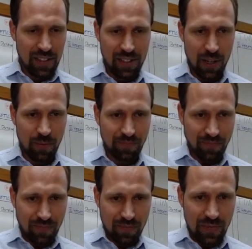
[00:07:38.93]
So
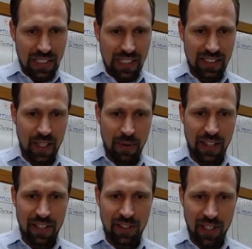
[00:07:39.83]

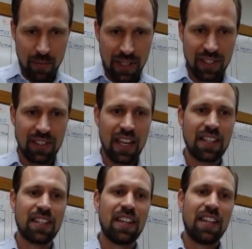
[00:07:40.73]
Timothy is going to be
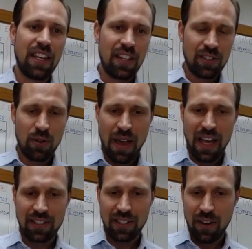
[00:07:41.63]
sent into
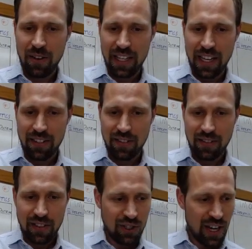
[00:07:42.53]
Macedonia.
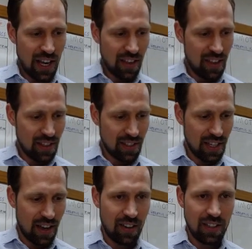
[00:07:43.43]
Check this
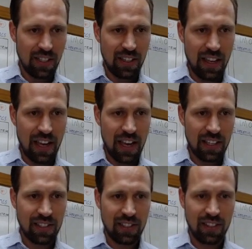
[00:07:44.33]
out,
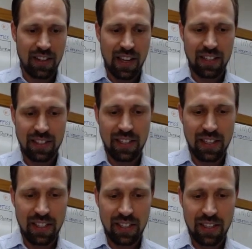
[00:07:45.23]
Acts
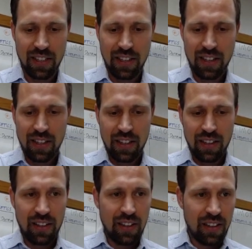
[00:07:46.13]

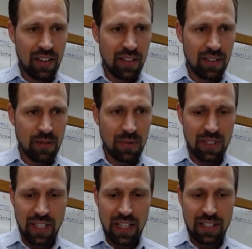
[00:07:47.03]

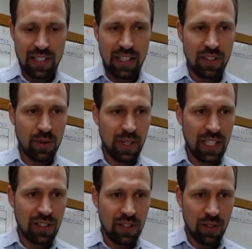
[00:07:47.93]

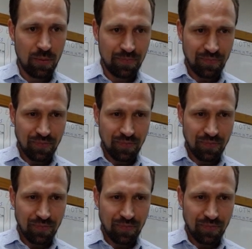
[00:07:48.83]
19:22.